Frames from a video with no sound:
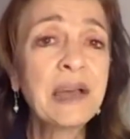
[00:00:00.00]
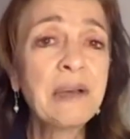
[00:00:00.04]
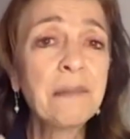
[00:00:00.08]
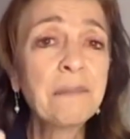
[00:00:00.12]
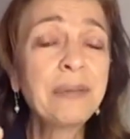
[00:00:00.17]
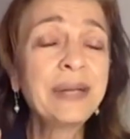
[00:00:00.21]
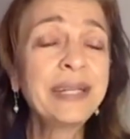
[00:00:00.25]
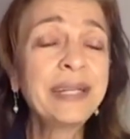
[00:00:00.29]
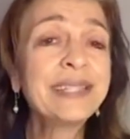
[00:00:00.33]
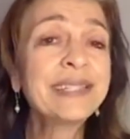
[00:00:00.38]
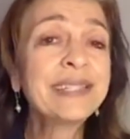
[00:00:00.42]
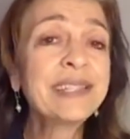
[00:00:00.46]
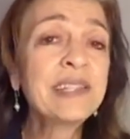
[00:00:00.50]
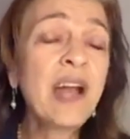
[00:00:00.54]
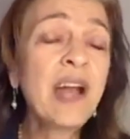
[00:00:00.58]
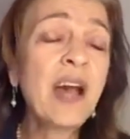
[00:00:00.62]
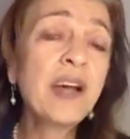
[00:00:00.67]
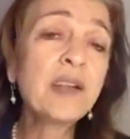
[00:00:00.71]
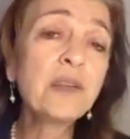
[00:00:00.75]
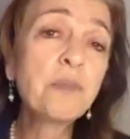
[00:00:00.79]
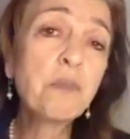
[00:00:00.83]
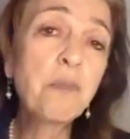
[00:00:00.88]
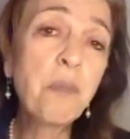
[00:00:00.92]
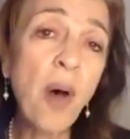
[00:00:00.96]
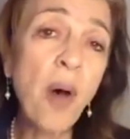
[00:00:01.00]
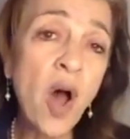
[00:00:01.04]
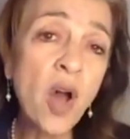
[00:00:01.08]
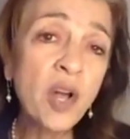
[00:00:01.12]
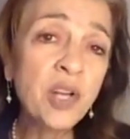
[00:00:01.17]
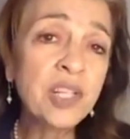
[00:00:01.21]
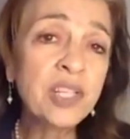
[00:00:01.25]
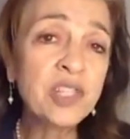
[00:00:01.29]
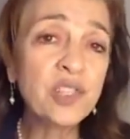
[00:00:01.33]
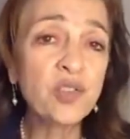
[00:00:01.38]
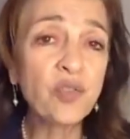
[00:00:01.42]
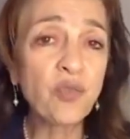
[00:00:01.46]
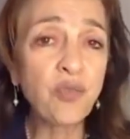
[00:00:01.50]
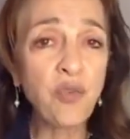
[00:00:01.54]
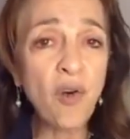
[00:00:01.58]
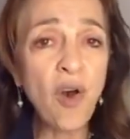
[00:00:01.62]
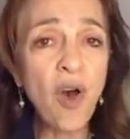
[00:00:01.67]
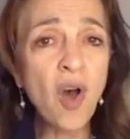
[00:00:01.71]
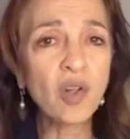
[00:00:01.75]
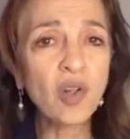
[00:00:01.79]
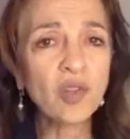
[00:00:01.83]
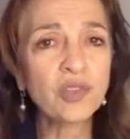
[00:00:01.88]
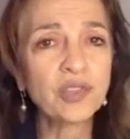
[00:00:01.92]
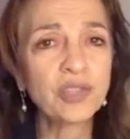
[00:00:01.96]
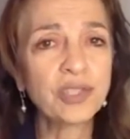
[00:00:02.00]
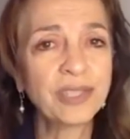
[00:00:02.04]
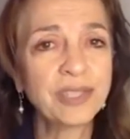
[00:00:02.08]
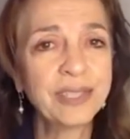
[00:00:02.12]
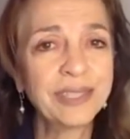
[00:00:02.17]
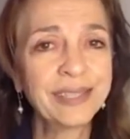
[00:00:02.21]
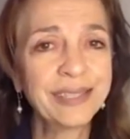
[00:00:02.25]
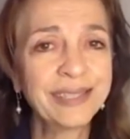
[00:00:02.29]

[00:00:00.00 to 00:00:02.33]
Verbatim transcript: but it's not body's fault.